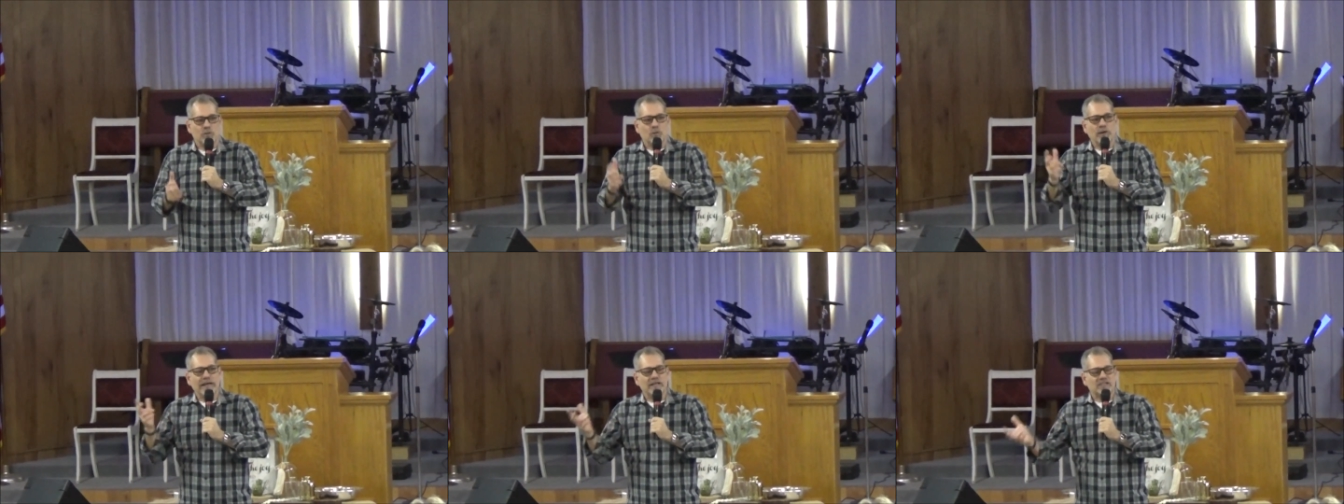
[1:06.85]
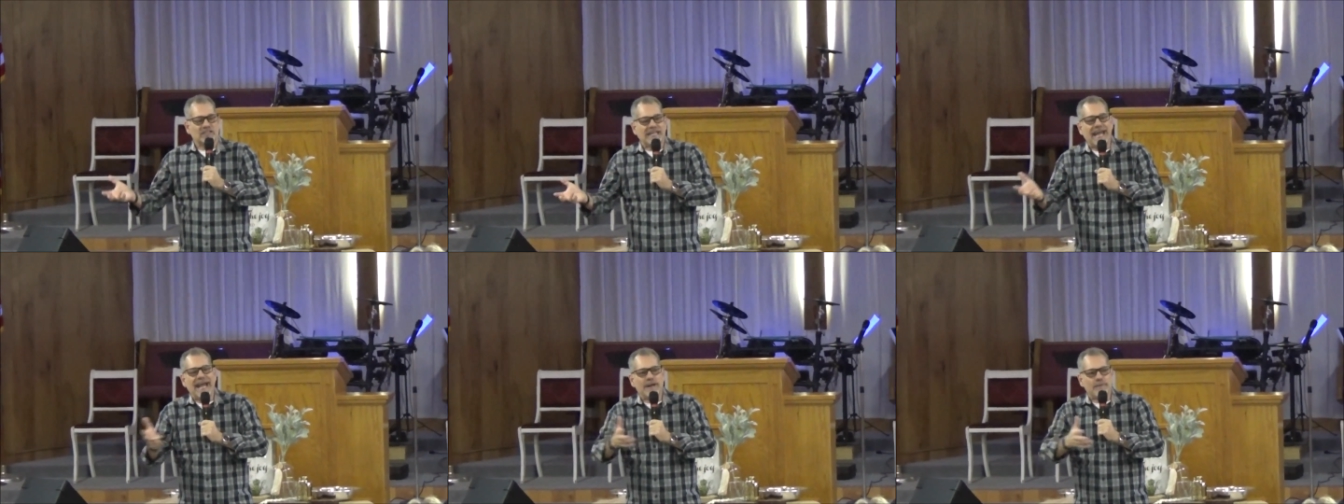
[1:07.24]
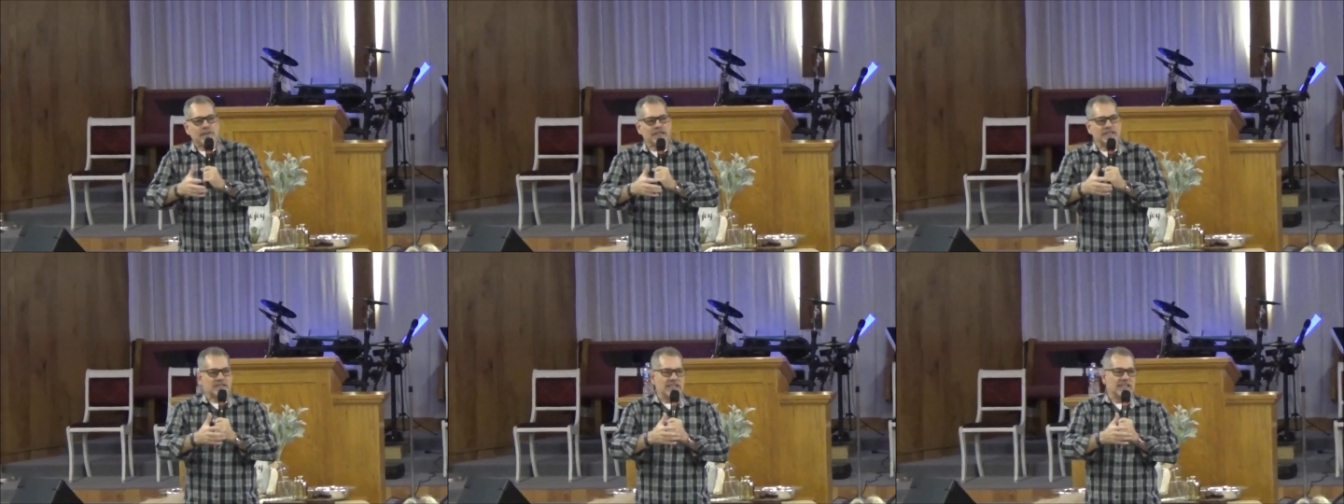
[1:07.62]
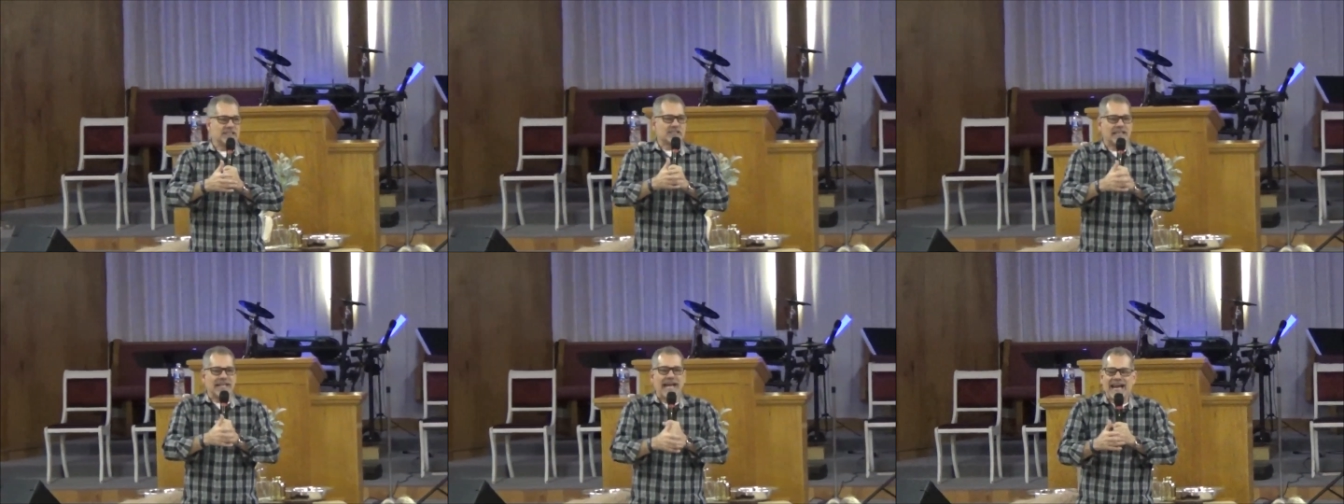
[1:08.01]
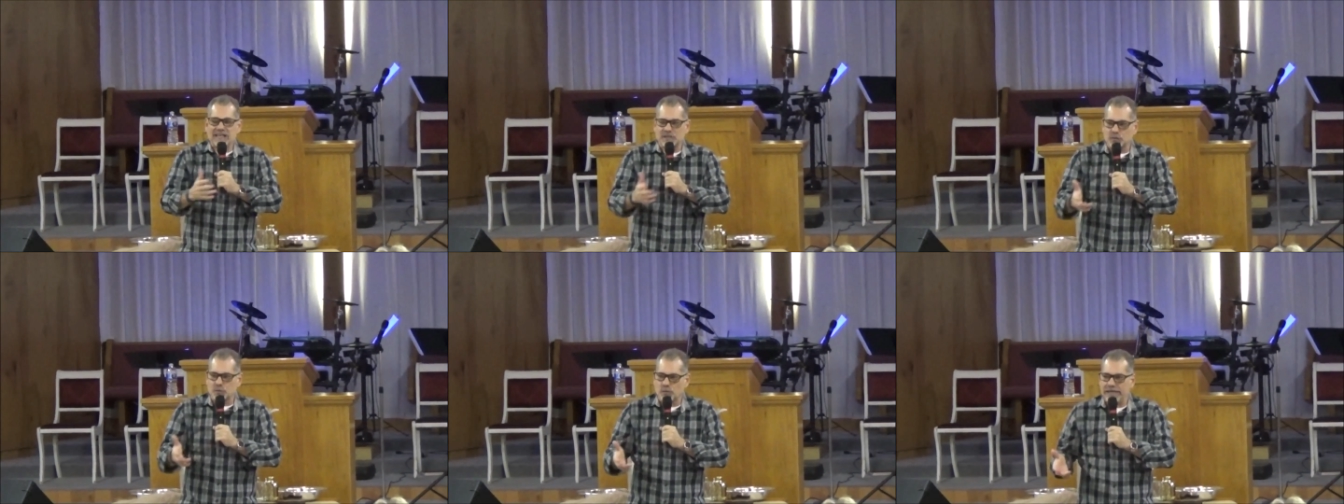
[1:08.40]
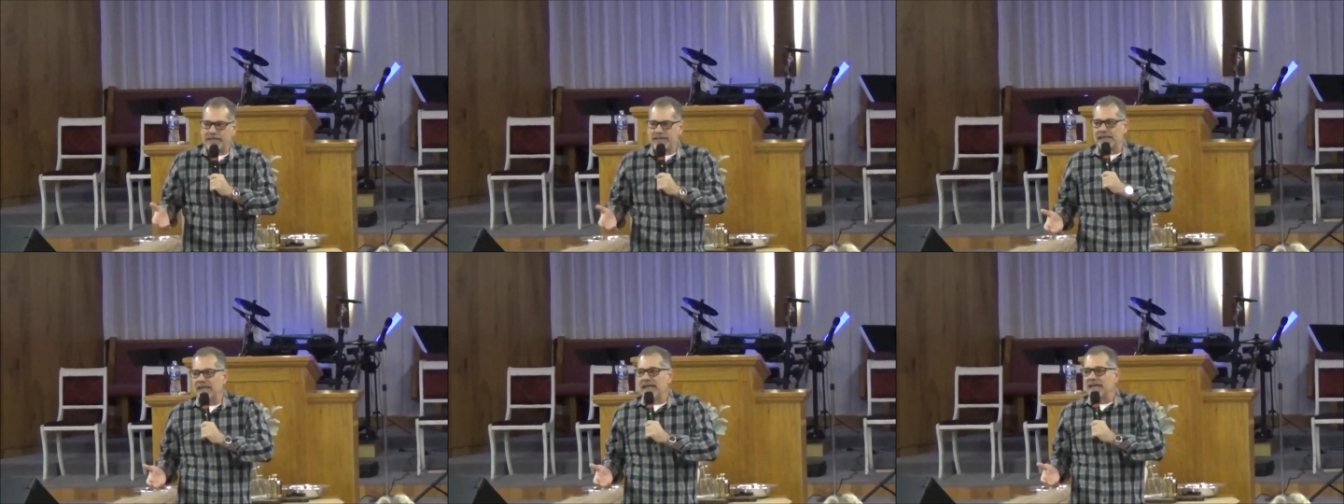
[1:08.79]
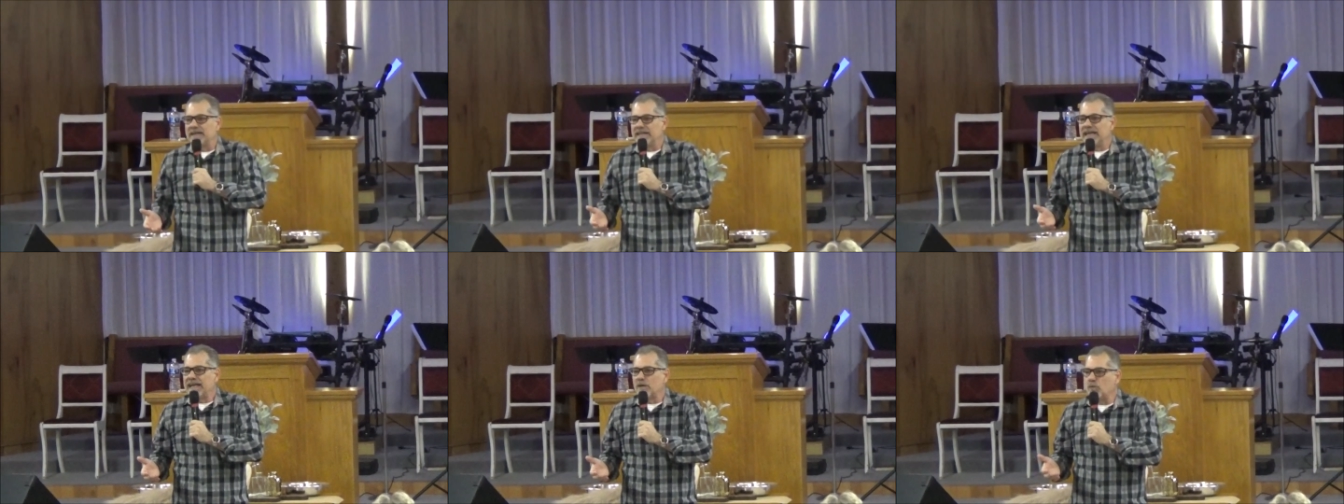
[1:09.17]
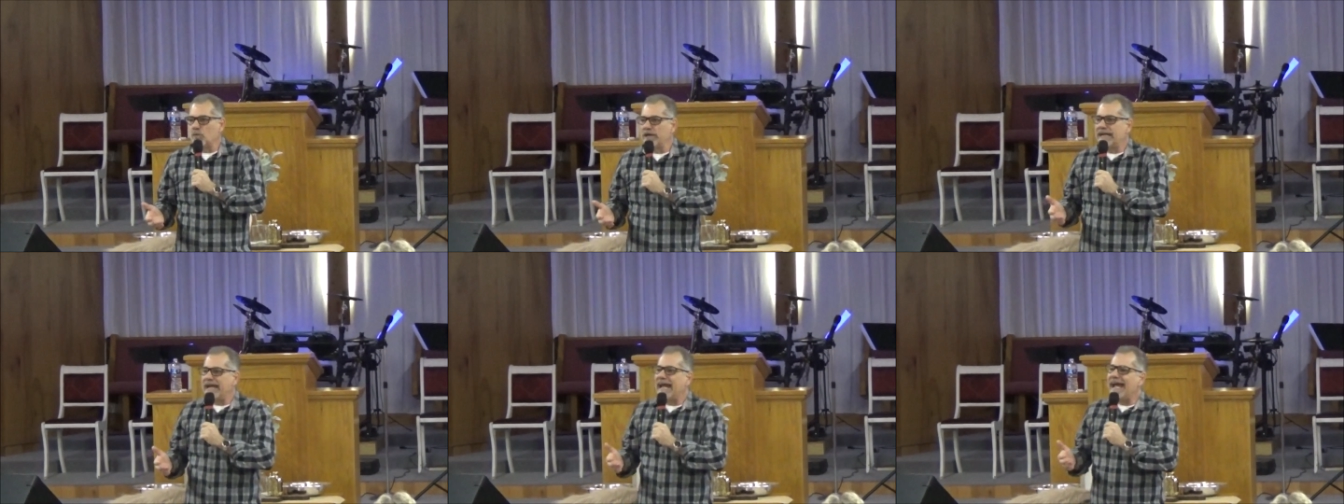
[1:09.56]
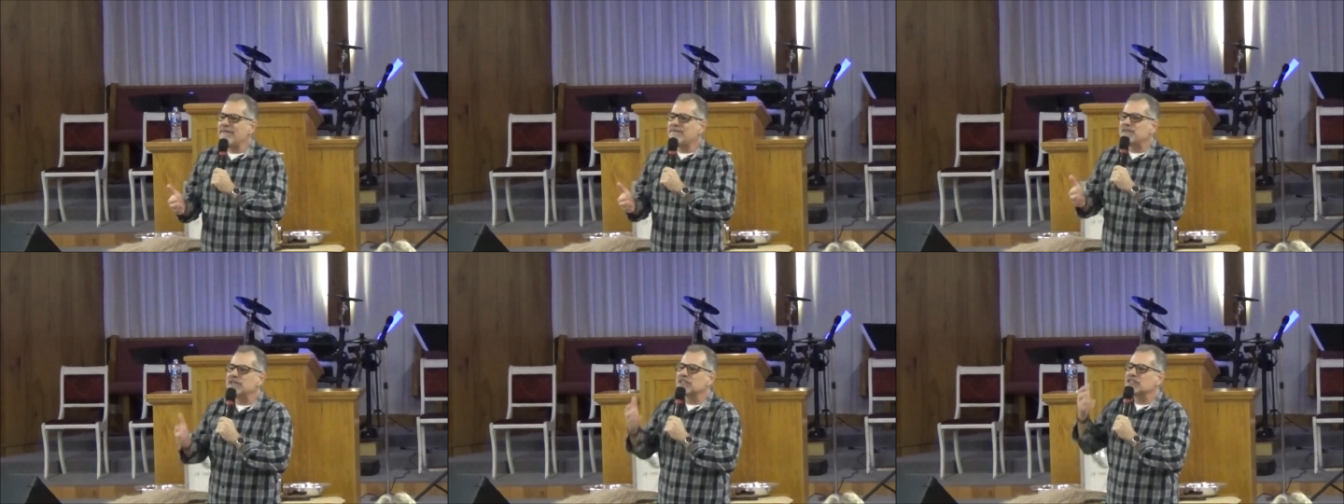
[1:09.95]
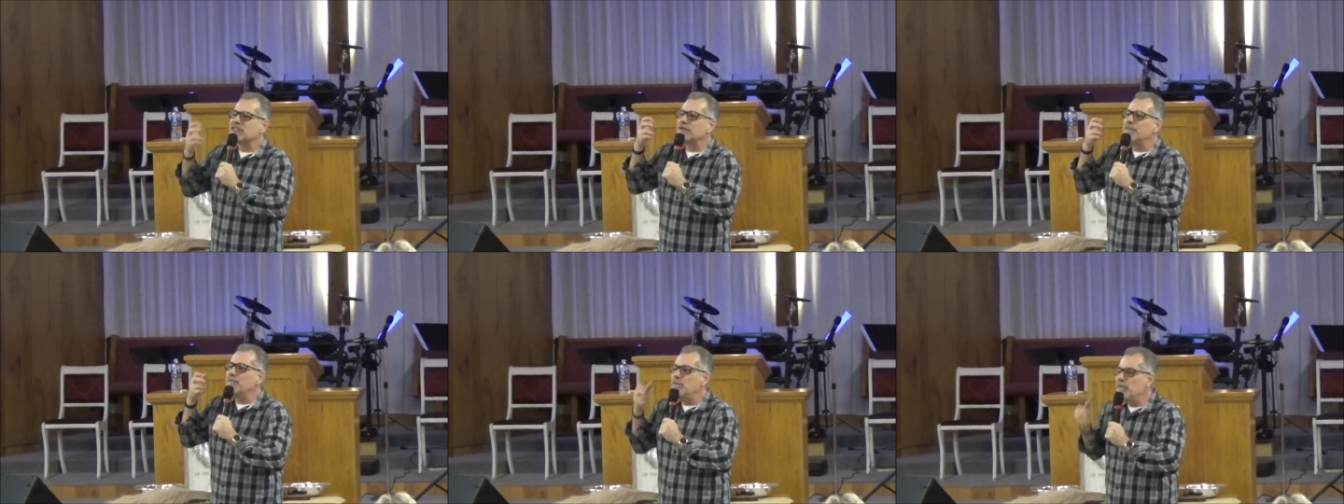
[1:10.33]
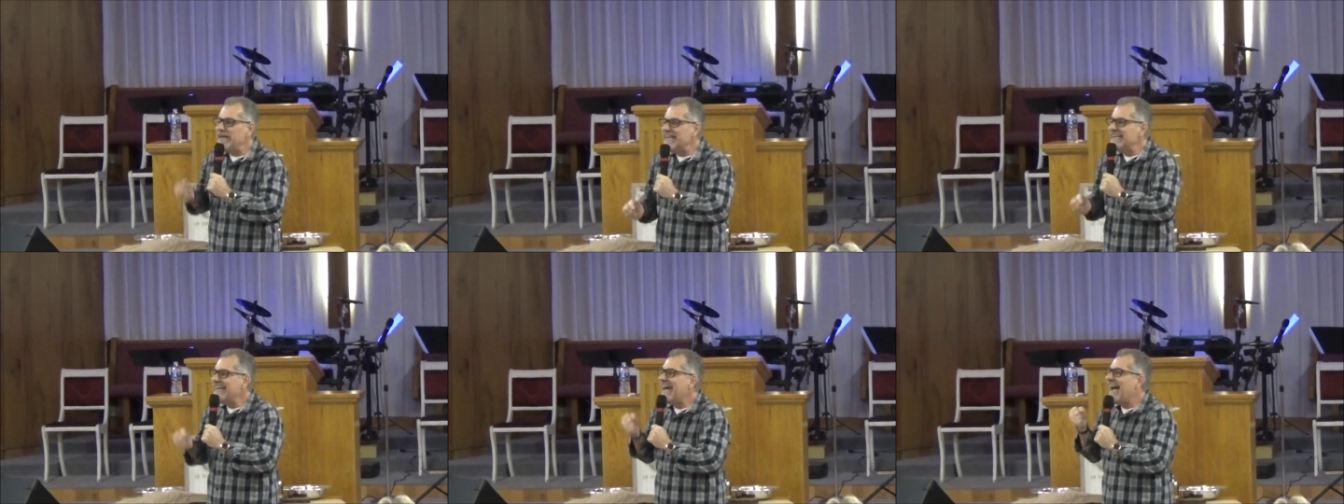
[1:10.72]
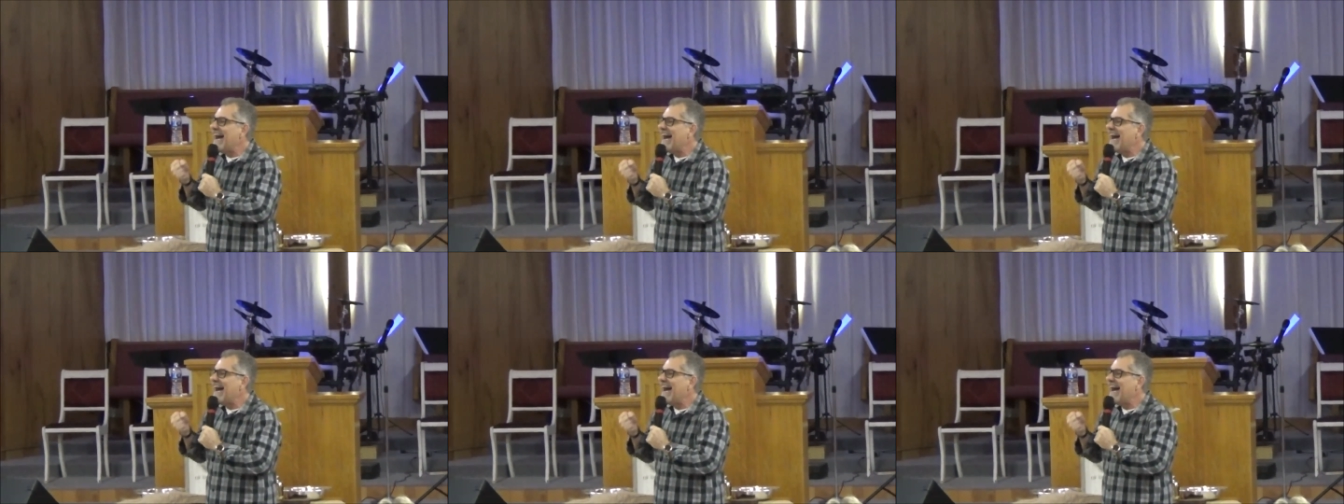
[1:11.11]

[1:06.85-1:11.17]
we established this last week that we have to submit